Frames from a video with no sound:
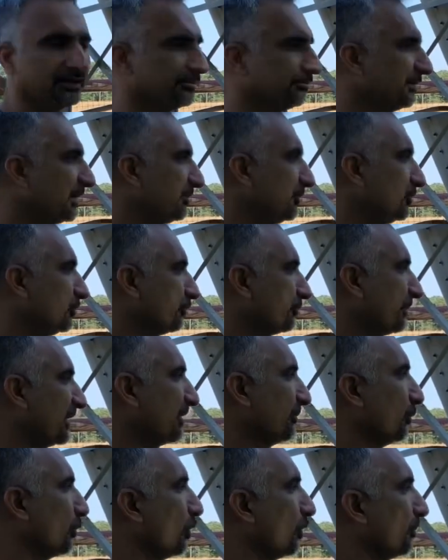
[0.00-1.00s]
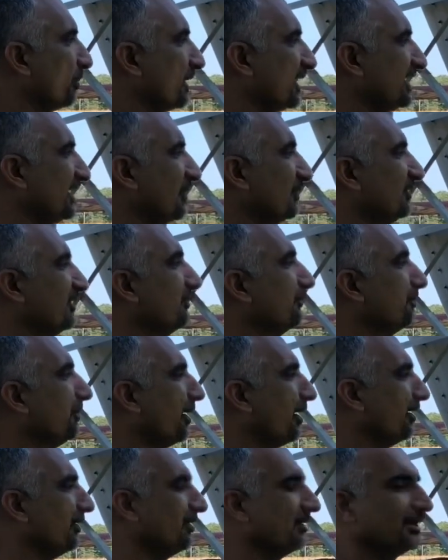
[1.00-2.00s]
Maybe you spend more money on this
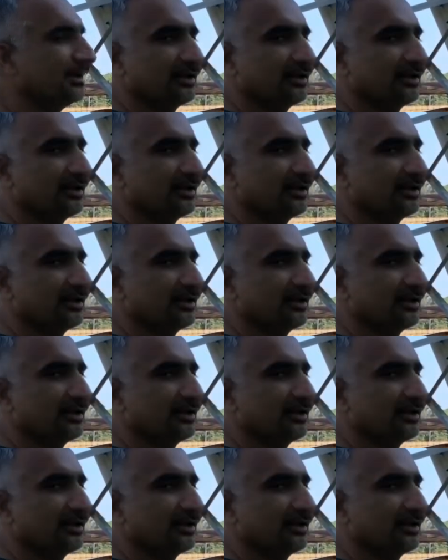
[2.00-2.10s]
part,